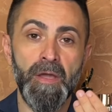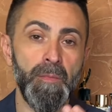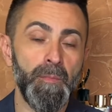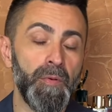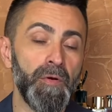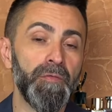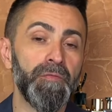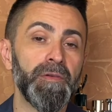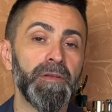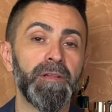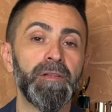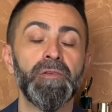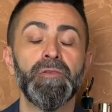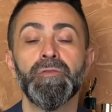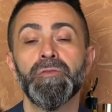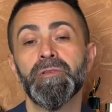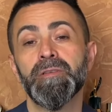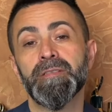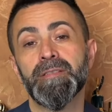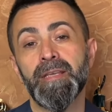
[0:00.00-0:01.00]
Perfectly
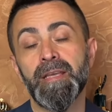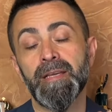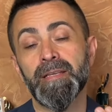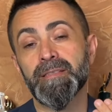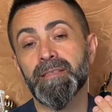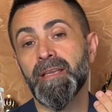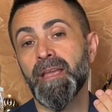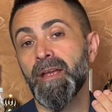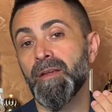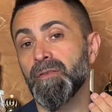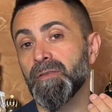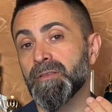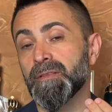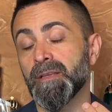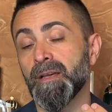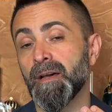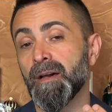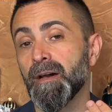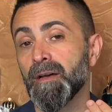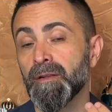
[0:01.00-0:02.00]
unisex, carries a,